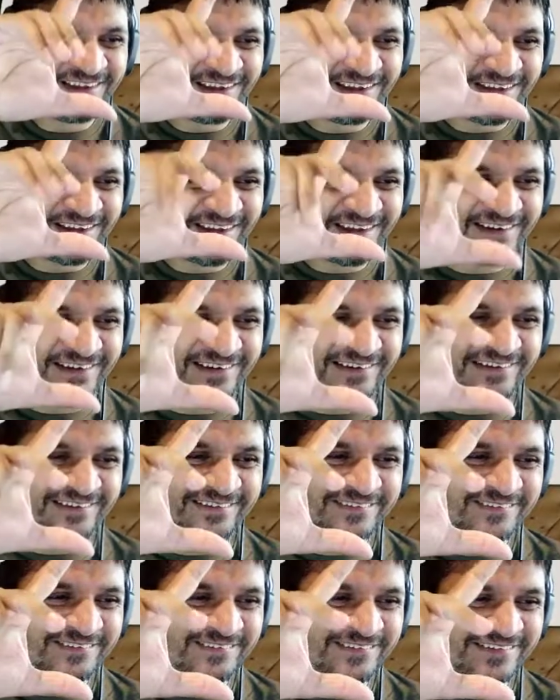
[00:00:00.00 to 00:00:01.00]
I don't
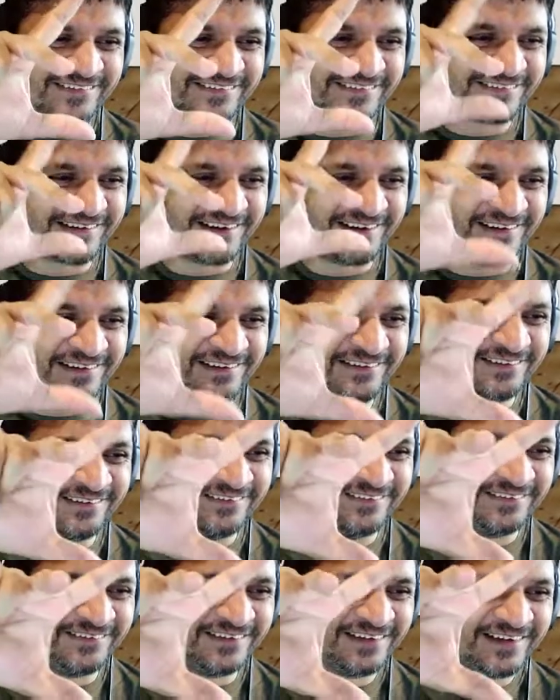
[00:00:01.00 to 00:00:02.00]
know, this is hard to
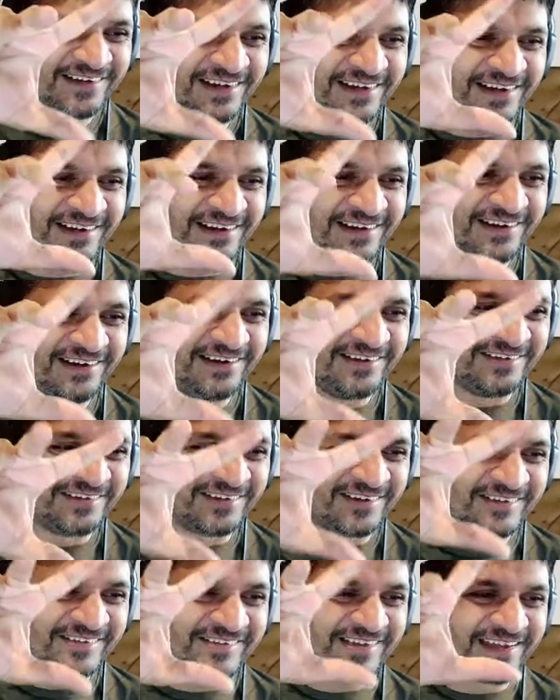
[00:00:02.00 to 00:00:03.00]
do
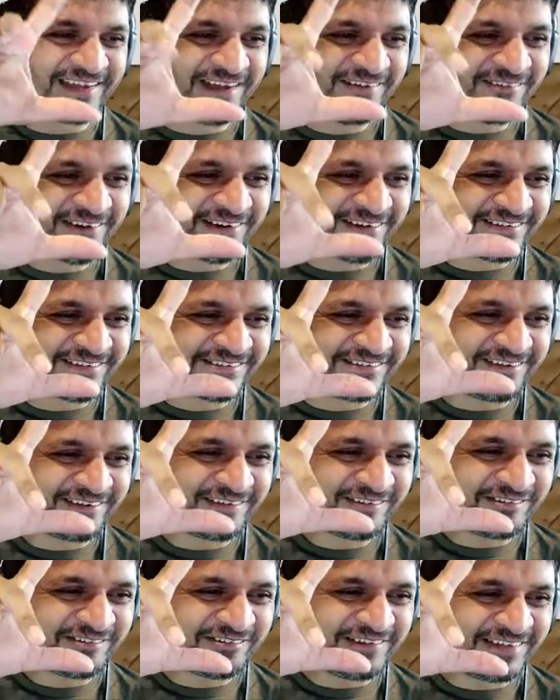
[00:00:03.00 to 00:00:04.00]
because the camera is
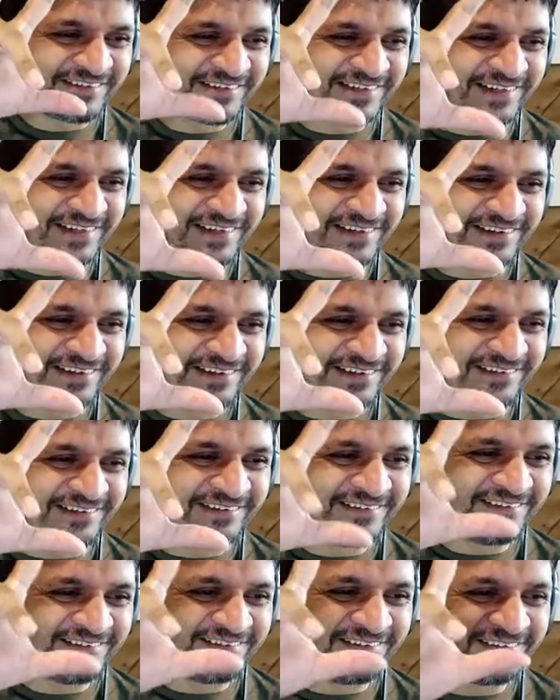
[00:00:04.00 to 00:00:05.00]
not facing
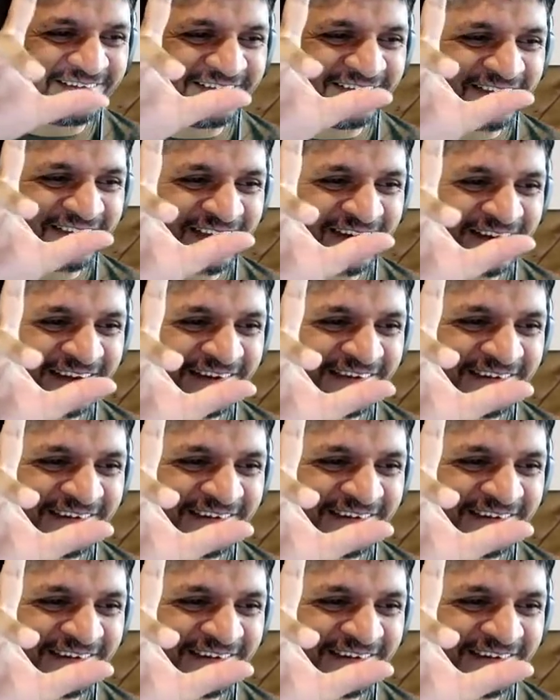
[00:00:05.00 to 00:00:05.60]
the right,